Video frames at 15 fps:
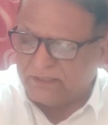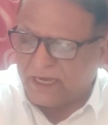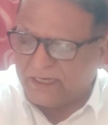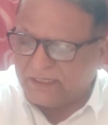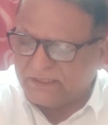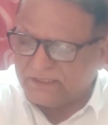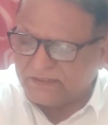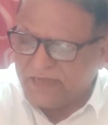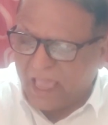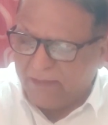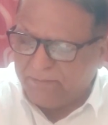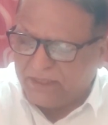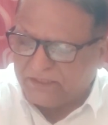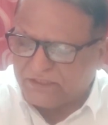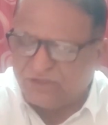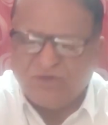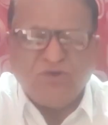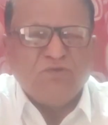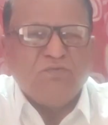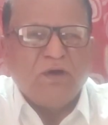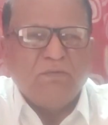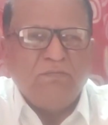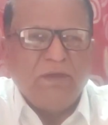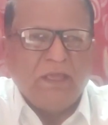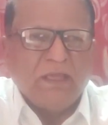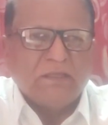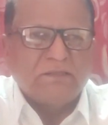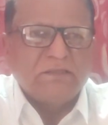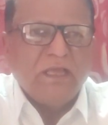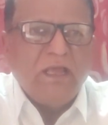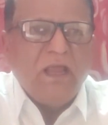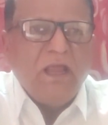that is damage to human beings.